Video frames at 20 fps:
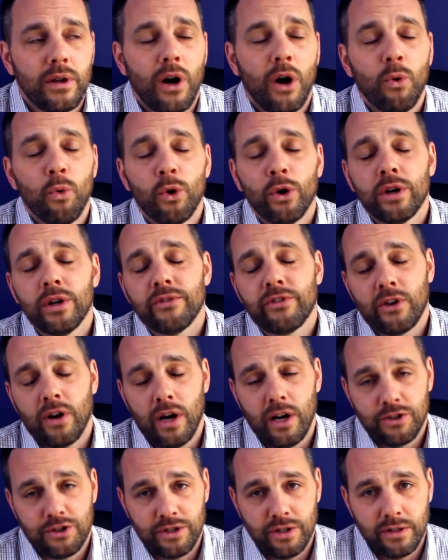A word of
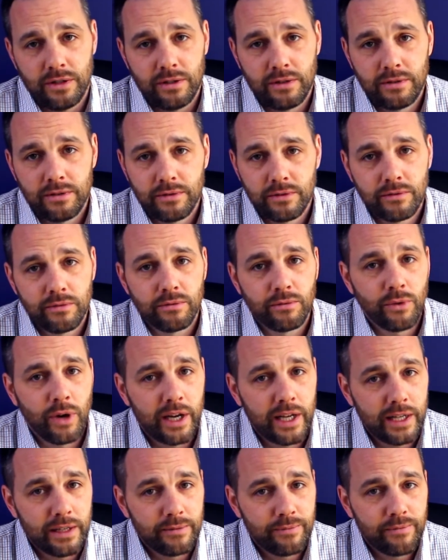caution,
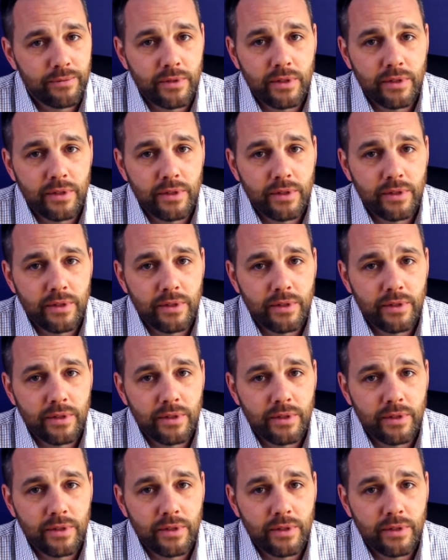right?